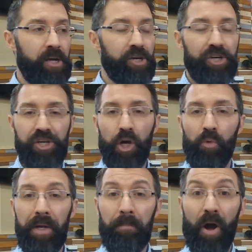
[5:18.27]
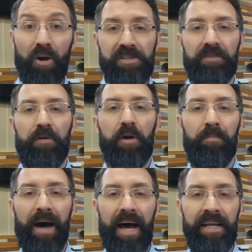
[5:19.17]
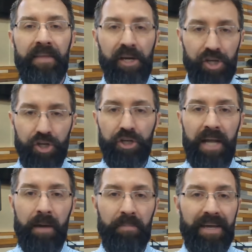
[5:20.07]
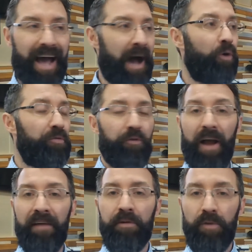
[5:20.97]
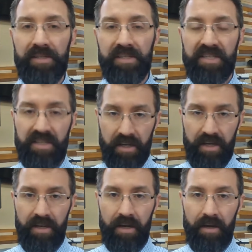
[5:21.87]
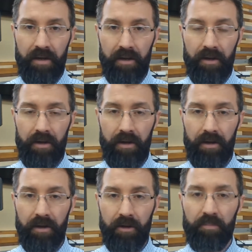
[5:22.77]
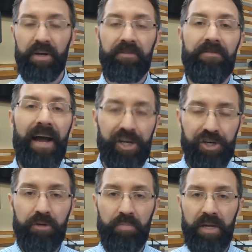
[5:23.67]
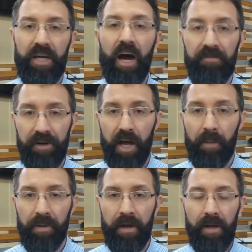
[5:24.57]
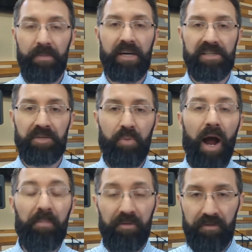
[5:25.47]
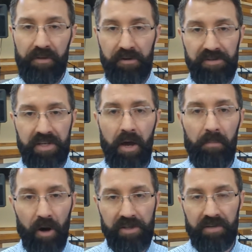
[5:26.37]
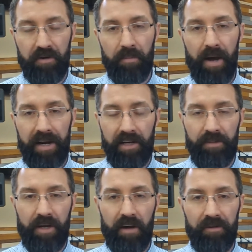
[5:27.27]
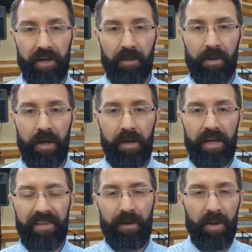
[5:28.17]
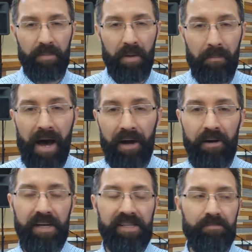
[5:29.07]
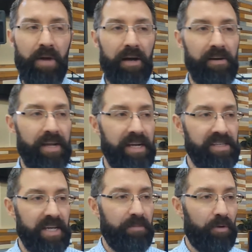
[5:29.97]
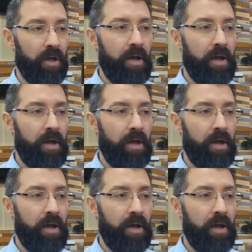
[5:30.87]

showing parts of her body that should not be out for everyone to see, but in fact should be covered up because it's proper for those parts of her body to be covered up. Okay, that might be a modern day example.